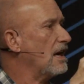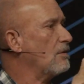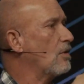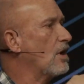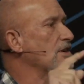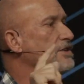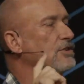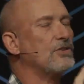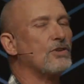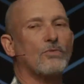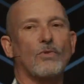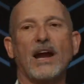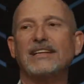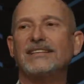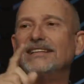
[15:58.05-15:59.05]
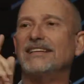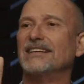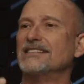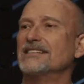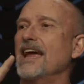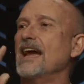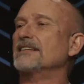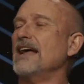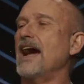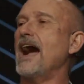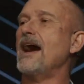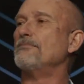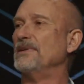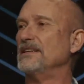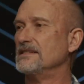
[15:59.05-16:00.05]
I want you to write the exact
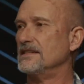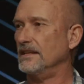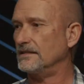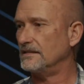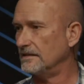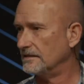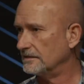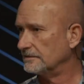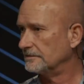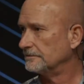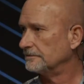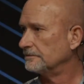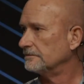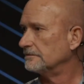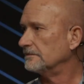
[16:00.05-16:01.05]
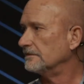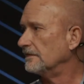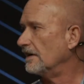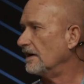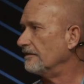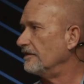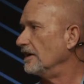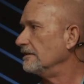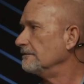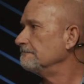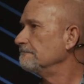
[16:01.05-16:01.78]
opposite of it.